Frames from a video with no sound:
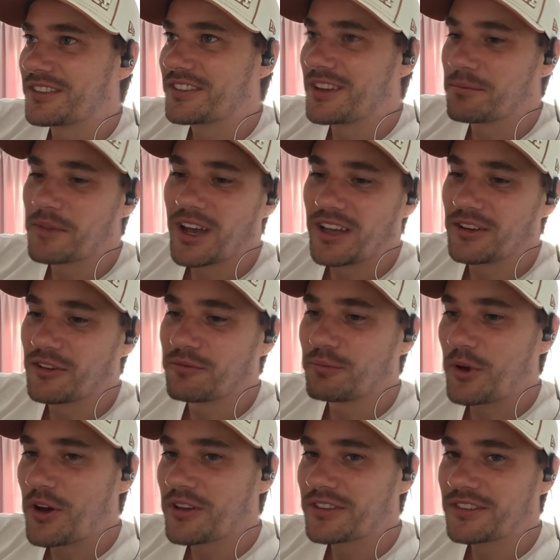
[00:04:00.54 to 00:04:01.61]
some kind of
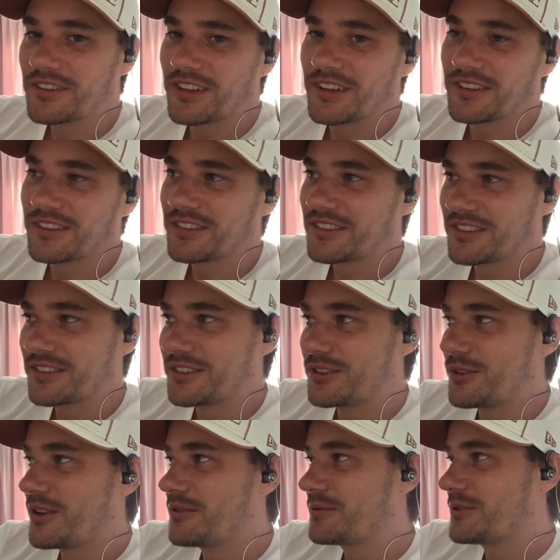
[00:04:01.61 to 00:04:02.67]
box, and
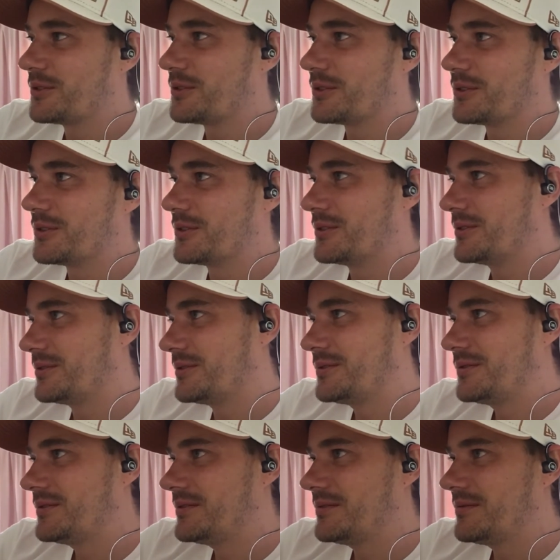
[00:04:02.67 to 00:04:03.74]
you have to
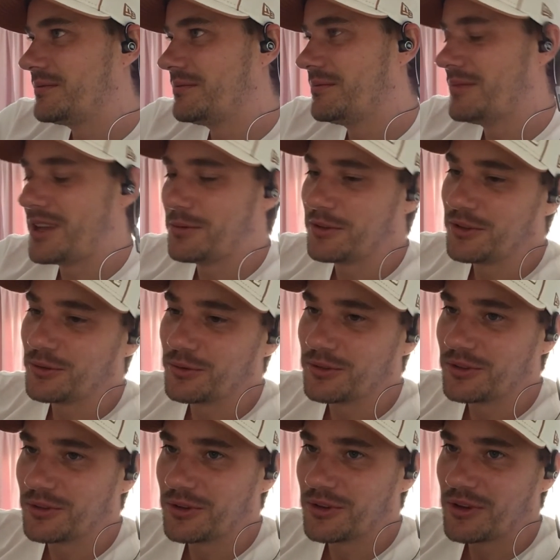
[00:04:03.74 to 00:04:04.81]

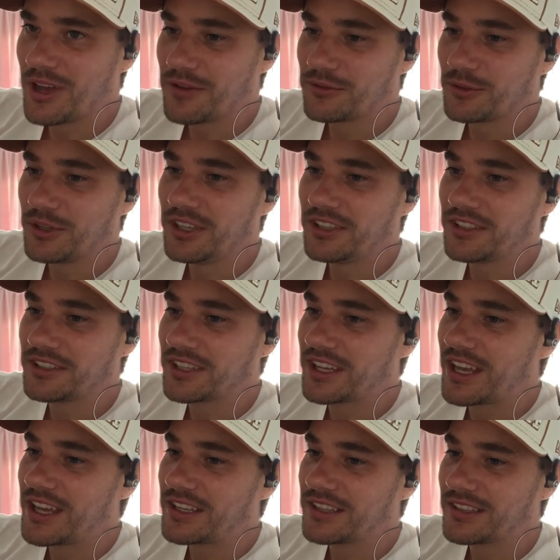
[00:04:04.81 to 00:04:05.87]
you have to heat it
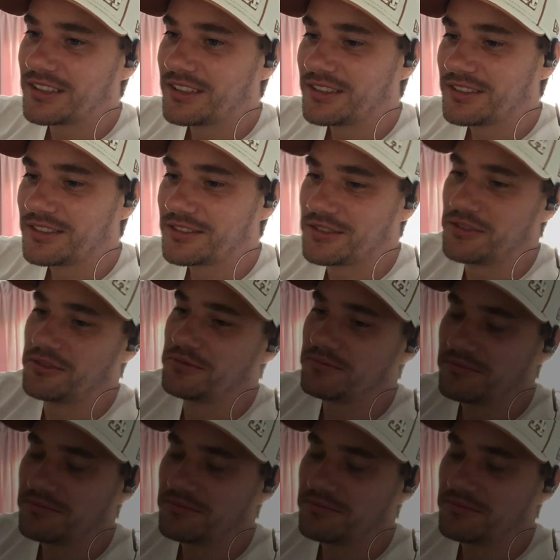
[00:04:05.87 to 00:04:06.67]
again. So